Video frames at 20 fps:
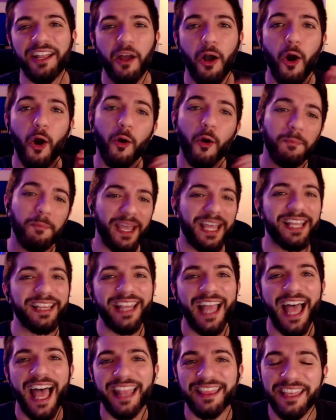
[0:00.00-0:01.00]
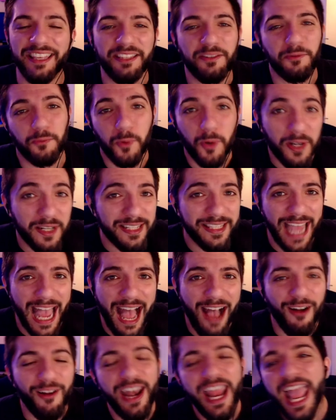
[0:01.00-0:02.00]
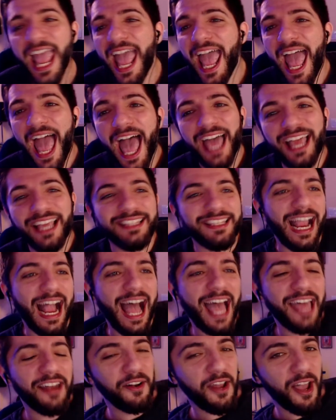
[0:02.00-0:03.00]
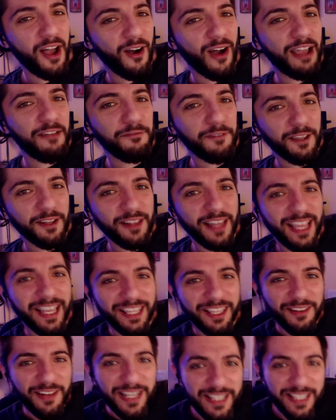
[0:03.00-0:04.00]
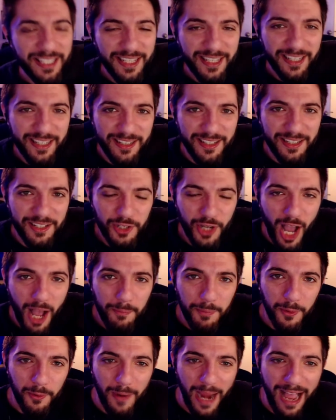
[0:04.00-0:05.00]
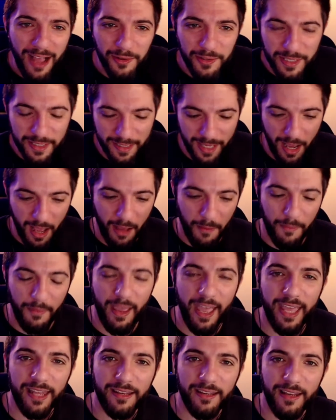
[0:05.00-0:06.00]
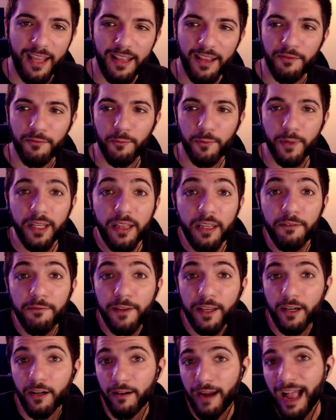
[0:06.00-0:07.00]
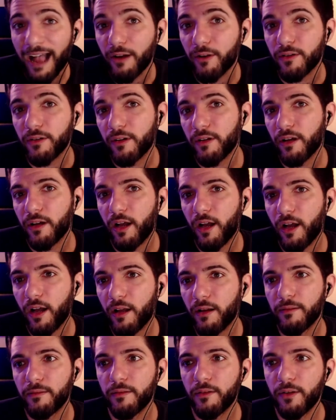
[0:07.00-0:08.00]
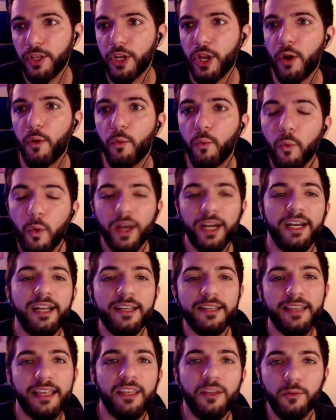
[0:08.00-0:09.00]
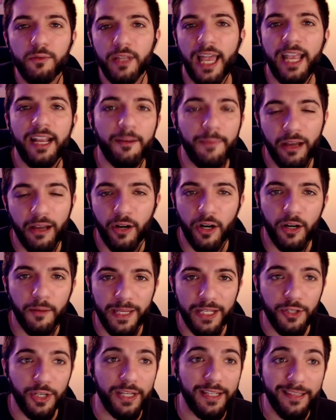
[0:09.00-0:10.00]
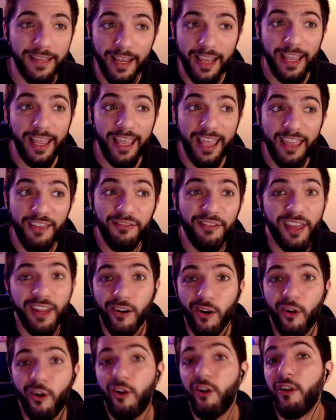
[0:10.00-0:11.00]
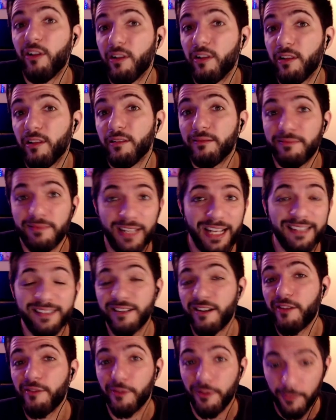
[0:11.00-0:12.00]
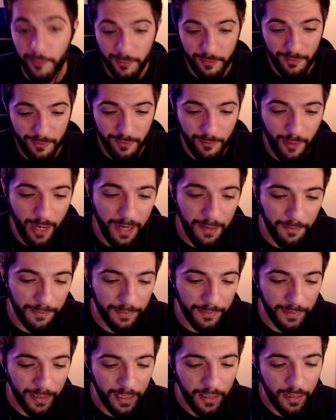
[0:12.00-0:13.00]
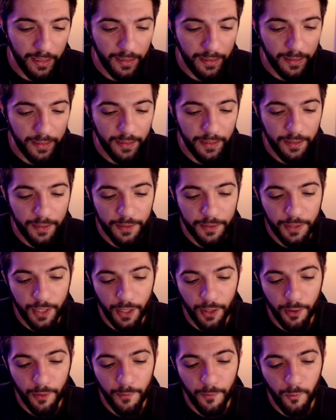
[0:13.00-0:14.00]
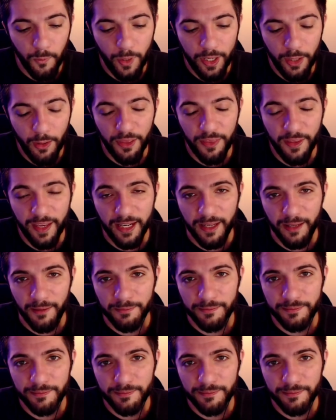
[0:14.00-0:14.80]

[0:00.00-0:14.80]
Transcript: hoping that this works out. And it's like I don't know. I feel like you need to shop around some and and then really right. figure out you know what it is that you like about RPGs, if at all. That's another yeah right. So what I, do y'all think?